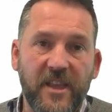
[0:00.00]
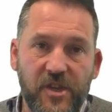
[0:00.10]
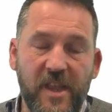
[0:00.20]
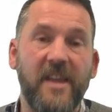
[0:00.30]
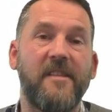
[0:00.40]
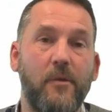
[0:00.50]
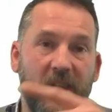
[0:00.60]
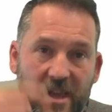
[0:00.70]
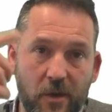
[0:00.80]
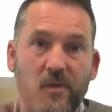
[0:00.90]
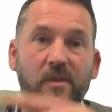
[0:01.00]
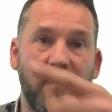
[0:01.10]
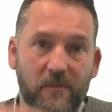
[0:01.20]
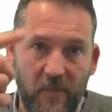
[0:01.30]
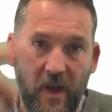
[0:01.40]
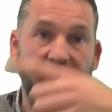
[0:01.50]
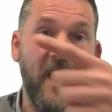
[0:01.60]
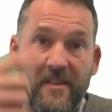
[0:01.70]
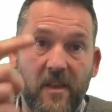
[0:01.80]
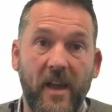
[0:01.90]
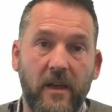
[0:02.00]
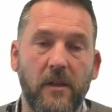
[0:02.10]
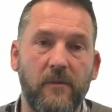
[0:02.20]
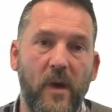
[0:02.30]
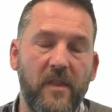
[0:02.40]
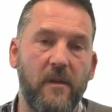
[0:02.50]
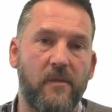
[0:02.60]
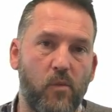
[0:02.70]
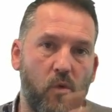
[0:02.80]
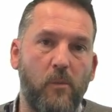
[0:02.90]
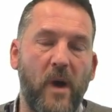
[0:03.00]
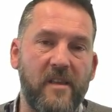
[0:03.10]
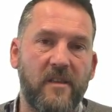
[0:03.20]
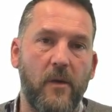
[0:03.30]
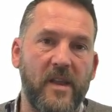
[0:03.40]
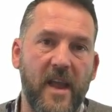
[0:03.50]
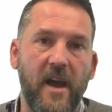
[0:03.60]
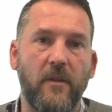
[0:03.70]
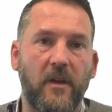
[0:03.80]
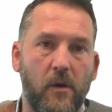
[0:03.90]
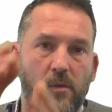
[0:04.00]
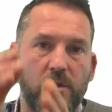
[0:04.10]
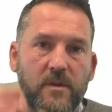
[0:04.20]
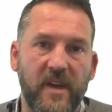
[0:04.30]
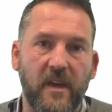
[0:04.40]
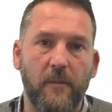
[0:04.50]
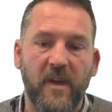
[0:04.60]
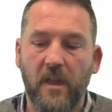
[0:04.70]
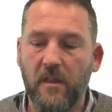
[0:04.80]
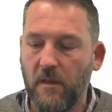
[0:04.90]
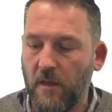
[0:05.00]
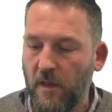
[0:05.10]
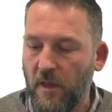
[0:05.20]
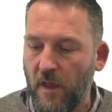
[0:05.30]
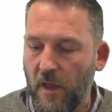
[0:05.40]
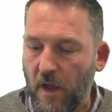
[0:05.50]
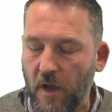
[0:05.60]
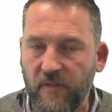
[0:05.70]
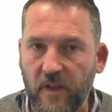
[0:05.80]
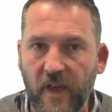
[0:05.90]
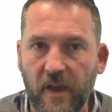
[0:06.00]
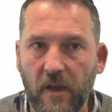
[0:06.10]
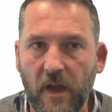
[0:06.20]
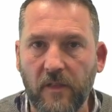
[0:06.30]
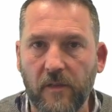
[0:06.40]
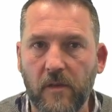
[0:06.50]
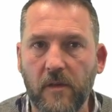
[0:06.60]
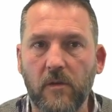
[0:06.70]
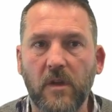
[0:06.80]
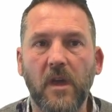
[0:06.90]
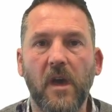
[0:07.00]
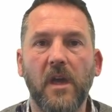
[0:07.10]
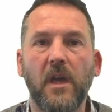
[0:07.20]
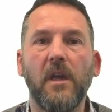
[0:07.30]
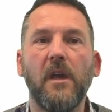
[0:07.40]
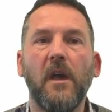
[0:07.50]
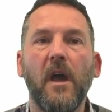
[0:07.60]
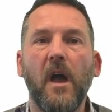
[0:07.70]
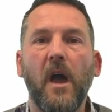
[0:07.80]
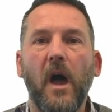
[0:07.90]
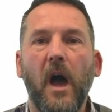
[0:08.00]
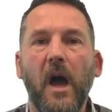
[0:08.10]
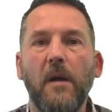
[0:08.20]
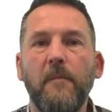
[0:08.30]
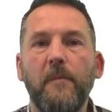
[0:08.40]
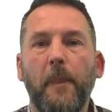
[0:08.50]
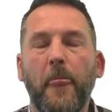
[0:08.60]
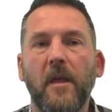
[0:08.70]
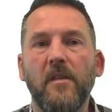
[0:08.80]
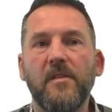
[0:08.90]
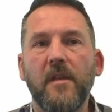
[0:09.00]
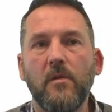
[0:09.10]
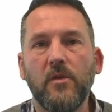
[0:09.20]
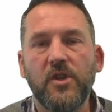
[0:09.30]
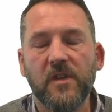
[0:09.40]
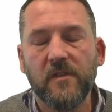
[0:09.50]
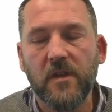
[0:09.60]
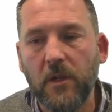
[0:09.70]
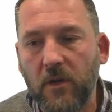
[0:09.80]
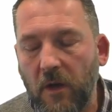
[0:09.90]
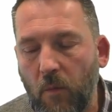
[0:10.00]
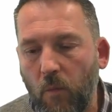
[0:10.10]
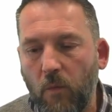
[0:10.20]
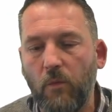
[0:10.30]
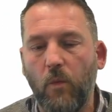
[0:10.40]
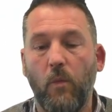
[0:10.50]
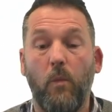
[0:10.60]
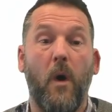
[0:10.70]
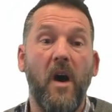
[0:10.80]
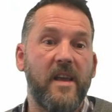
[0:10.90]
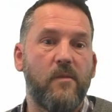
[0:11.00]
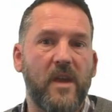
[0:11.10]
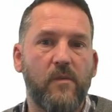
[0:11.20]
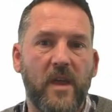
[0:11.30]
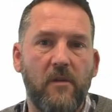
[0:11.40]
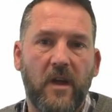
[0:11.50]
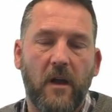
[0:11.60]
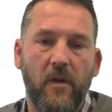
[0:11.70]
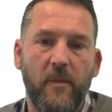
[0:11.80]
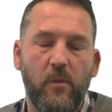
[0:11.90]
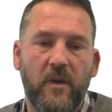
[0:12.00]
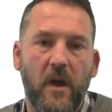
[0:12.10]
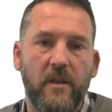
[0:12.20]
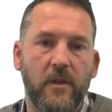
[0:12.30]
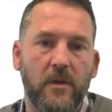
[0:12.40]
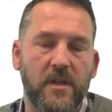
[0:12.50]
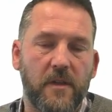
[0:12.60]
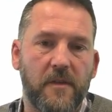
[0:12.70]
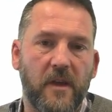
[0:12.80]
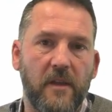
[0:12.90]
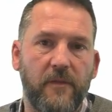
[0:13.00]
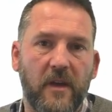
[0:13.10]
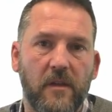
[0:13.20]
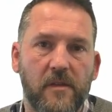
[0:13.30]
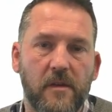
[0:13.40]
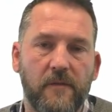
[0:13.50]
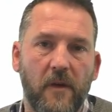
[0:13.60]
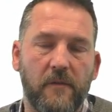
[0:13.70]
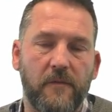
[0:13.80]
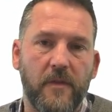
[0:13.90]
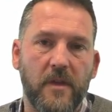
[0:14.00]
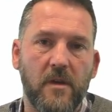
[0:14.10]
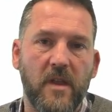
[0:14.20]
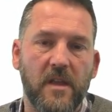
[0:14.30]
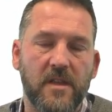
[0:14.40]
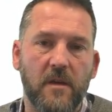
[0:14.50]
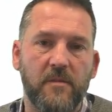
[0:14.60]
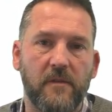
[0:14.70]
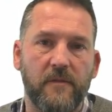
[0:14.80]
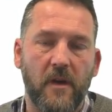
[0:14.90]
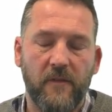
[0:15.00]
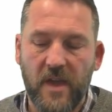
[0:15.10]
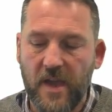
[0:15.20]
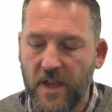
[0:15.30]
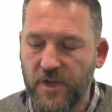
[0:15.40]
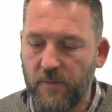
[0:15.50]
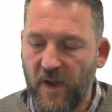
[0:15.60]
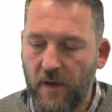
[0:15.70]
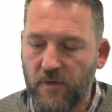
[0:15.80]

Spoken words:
It's only used in that cycle of when there's warm waste going down and cold water main coming in. Hopefully that answers okay. So just to look at why is wastewater heat recovery, I mean, we've kind of looked at the significance of the unit in terms of heat energy, but how does